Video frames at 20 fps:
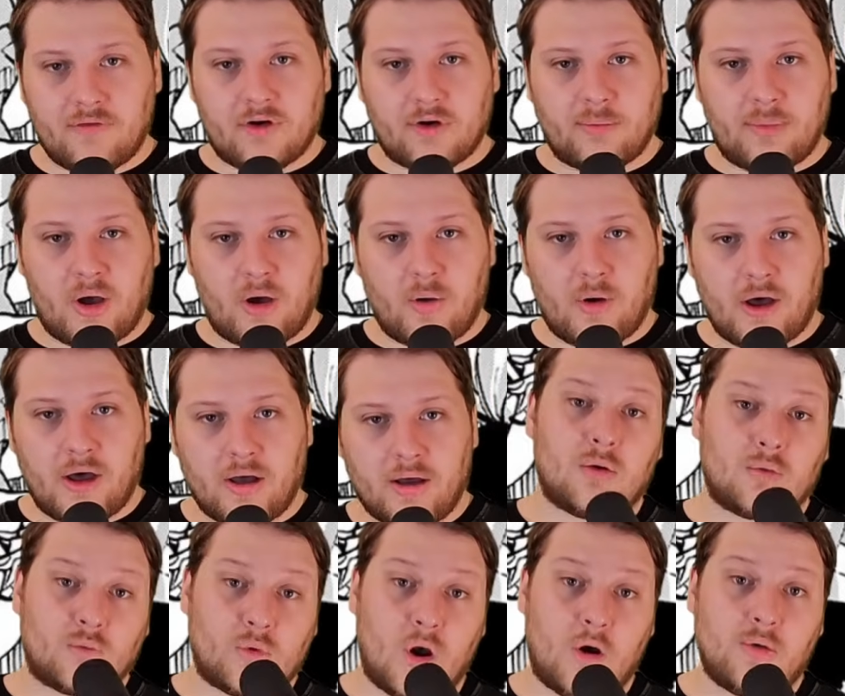Boa,
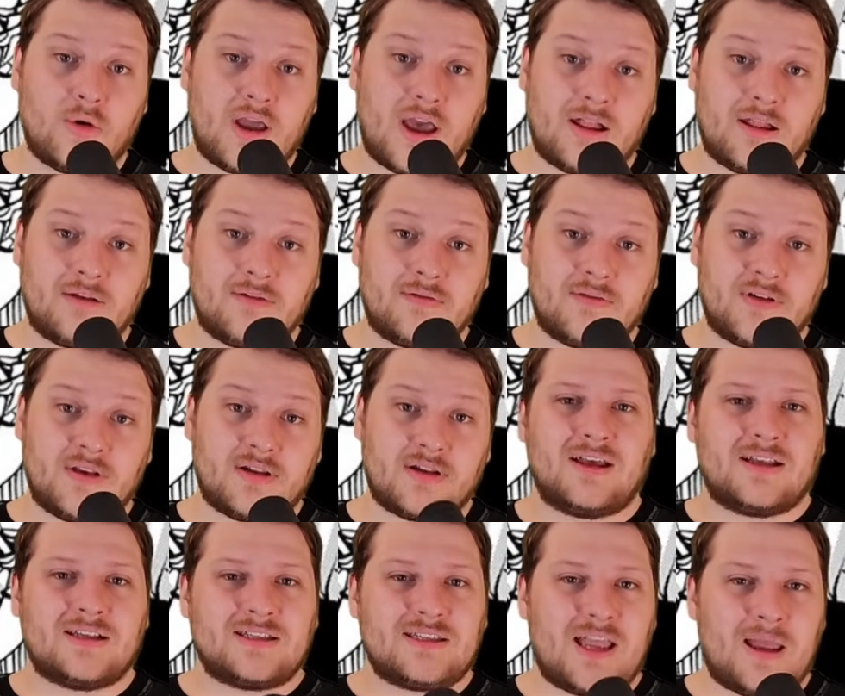Rogue Elephant,
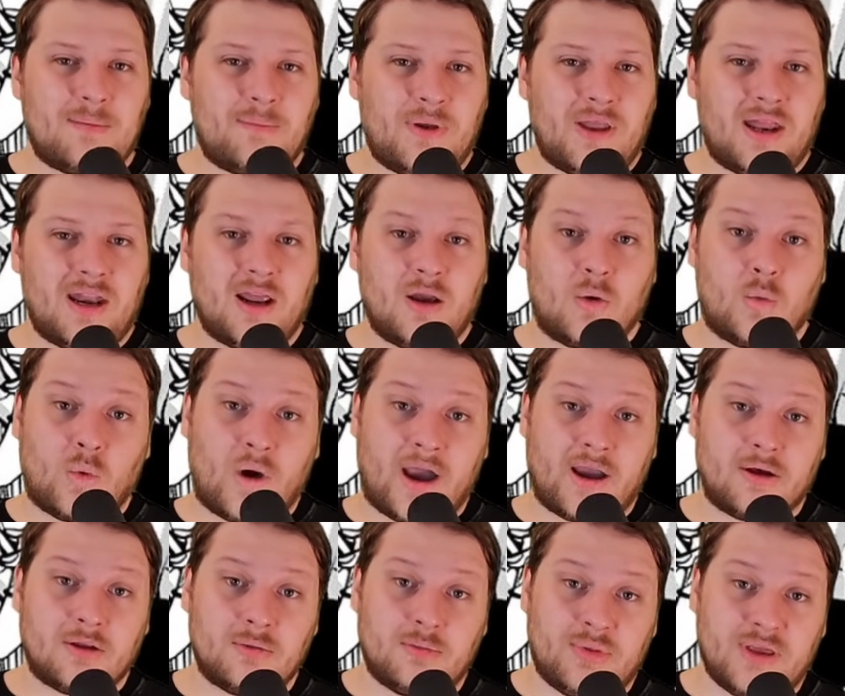Stampeding
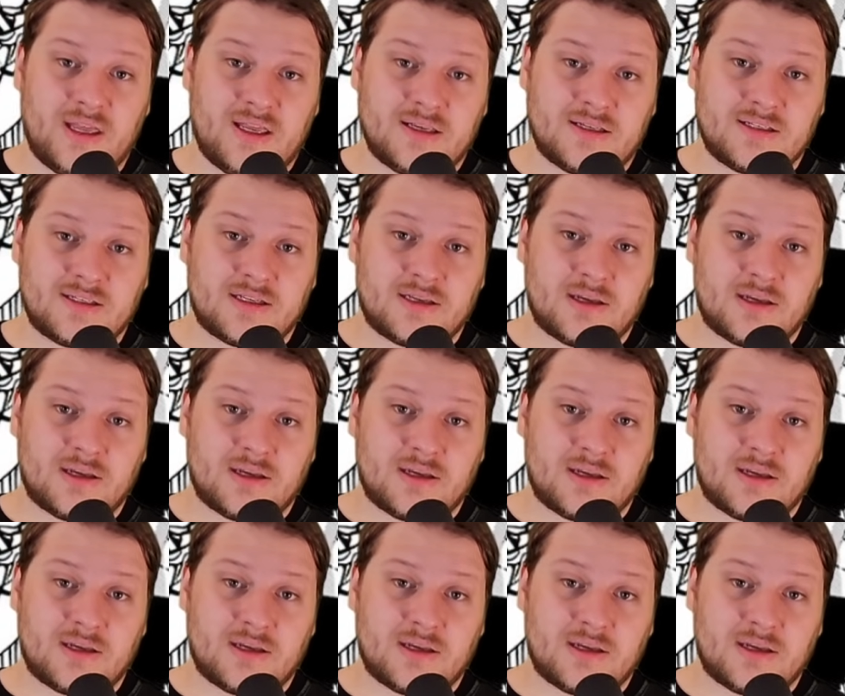Wild Beast.